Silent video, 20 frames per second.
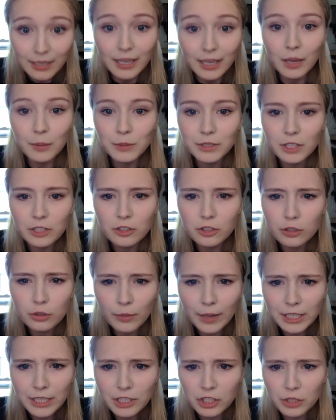It was the
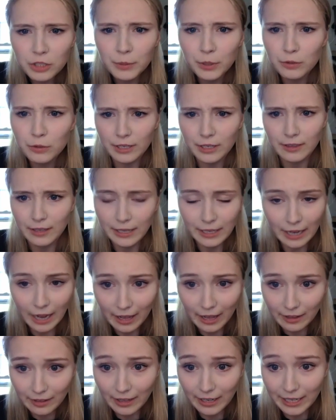strangest music
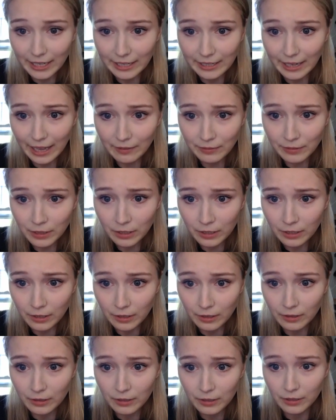that he had ever
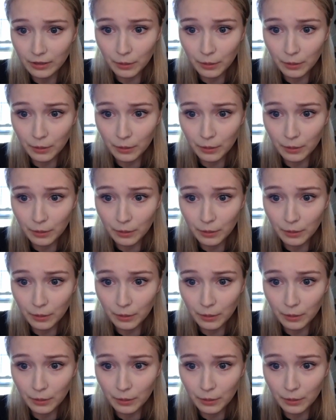heard.